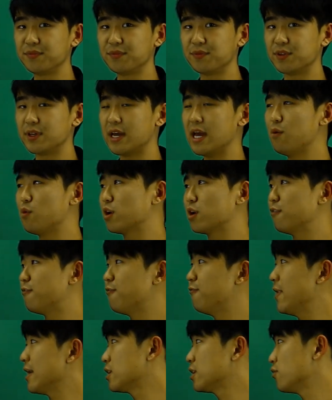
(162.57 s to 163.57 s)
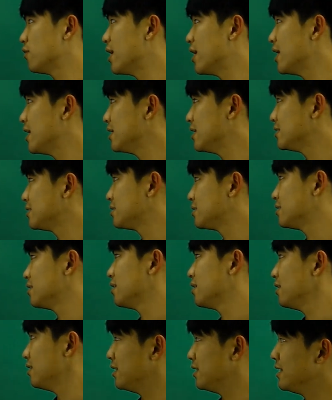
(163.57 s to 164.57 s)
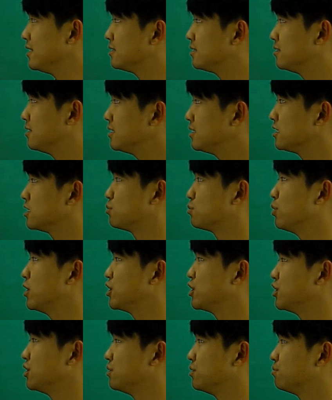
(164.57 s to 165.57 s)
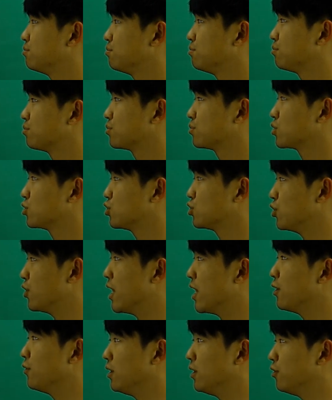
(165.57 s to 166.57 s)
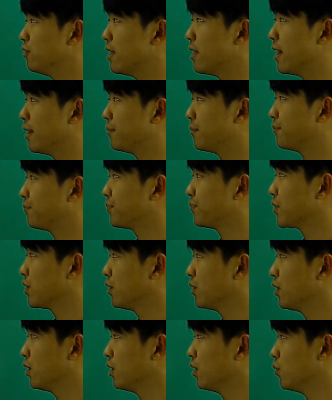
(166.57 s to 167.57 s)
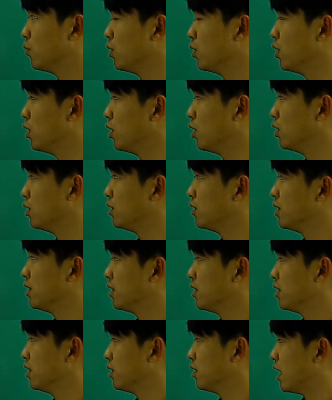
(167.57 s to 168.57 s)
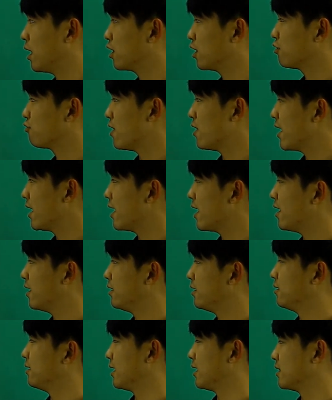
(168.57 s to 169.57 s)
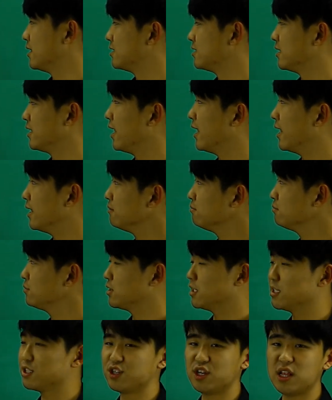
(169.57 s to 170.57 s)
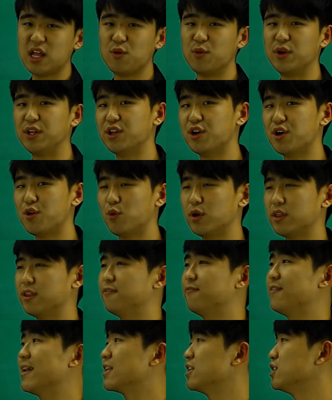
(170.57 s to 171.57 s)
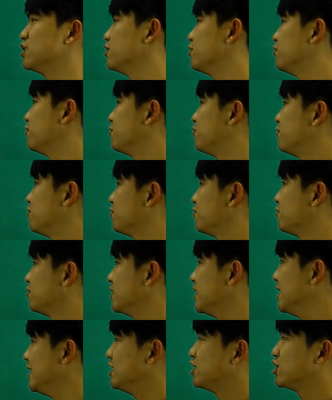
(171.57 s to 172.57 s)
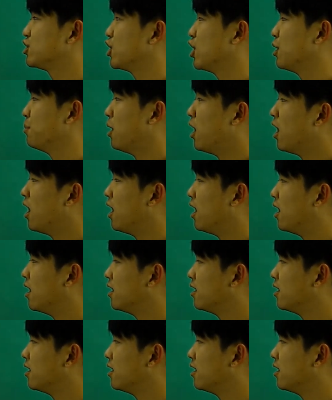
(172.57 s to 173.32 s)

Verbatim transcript: Okay, we're going to factorize these, this expression. So how do we do that? Well, I'm going to write out like this again, just so that we know what the factors of each term are.